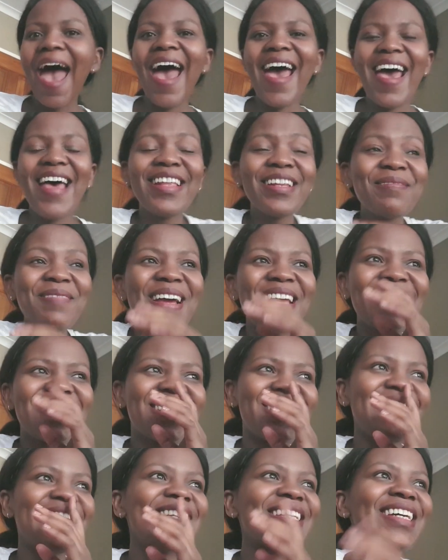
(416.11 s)
And my
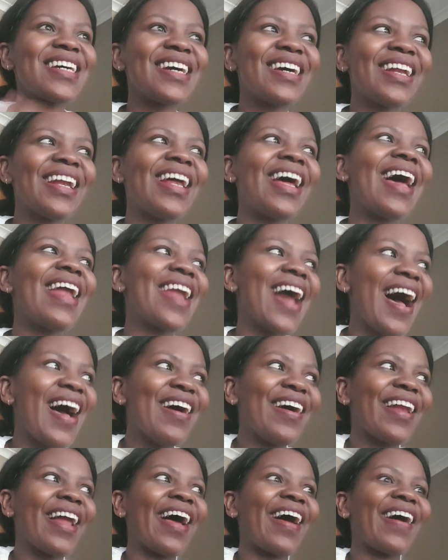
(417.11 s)
senior and
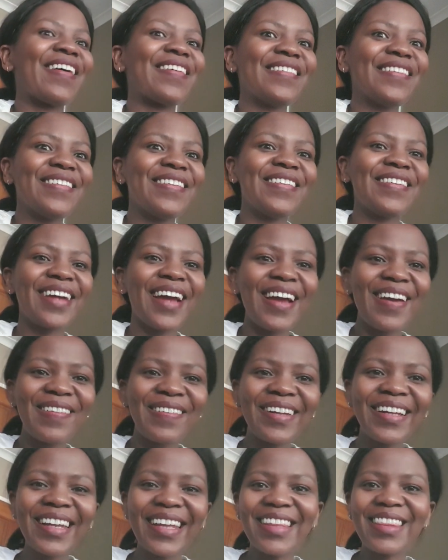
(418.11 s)
I are like, oh, okay,
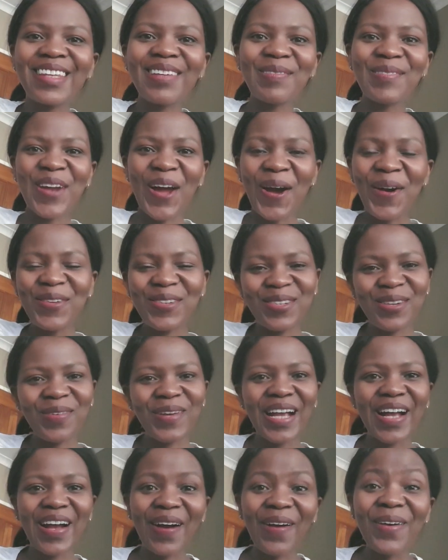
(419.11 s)
we'll let them know. So
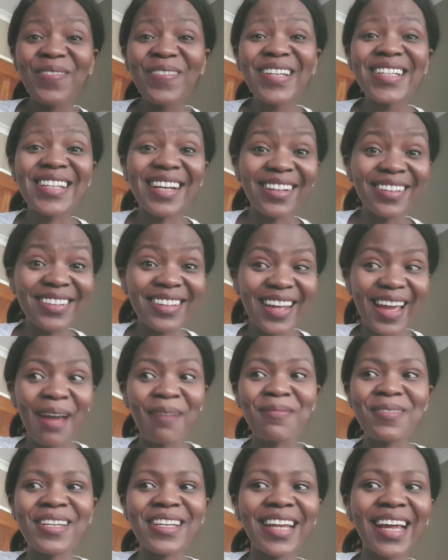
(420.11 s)
we go and we tell the
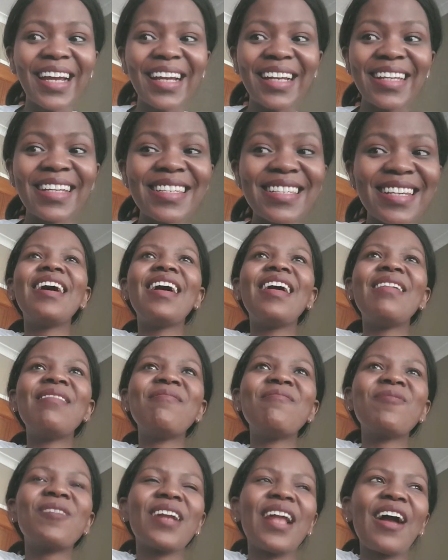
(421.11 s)
captain, like, listen,
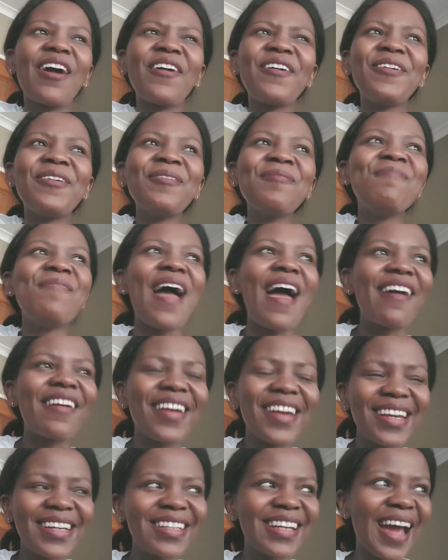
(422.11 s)
um, we're like, are you
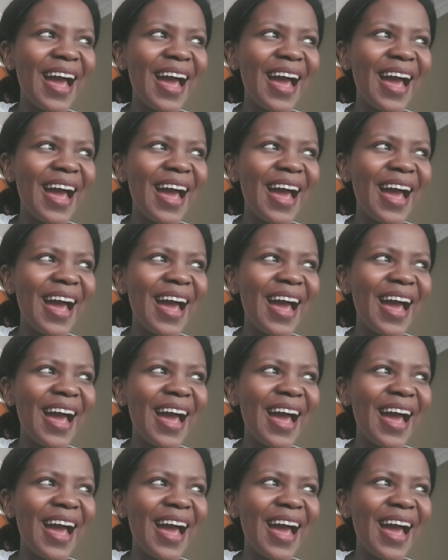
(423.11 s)
married,